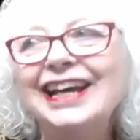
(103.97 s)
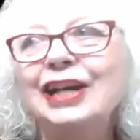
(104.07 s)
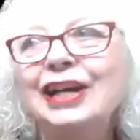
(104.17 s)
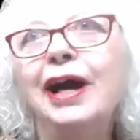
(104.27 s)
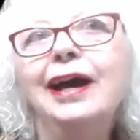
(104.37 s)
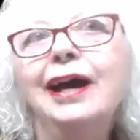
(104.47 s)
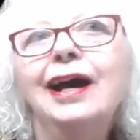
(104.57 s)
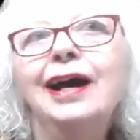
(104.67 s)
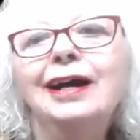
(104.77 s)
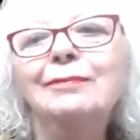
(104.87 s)
Anyway,
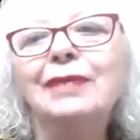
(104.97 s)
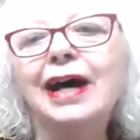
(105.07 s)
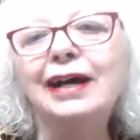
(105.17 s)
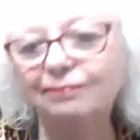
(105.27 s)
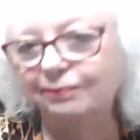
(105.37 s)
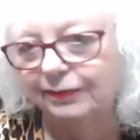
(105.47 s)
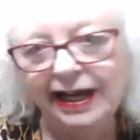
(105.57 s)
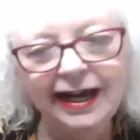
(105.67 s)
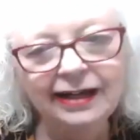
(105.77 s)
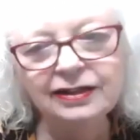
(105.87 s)
I
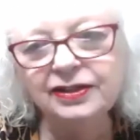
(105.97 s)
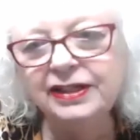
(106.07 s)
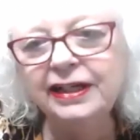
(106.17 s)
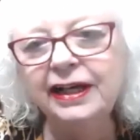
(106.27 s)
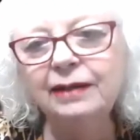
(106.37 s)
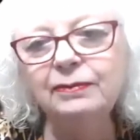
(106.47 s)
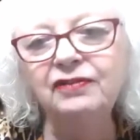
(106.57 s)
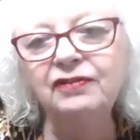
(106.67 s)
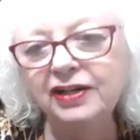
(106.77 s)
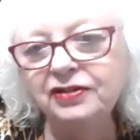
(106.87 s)
had CKM
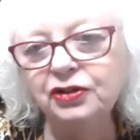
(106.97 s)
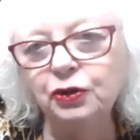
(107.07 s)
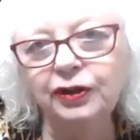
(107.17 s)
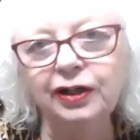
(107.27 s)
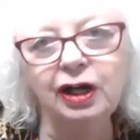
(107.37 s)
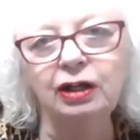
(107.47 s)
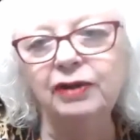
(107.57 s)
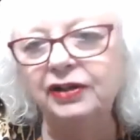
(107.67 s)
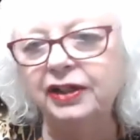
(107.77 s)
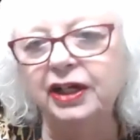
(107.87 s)
advisors going all
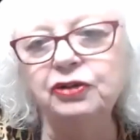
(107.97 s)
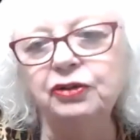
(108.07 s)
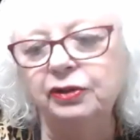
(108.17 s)
around the country.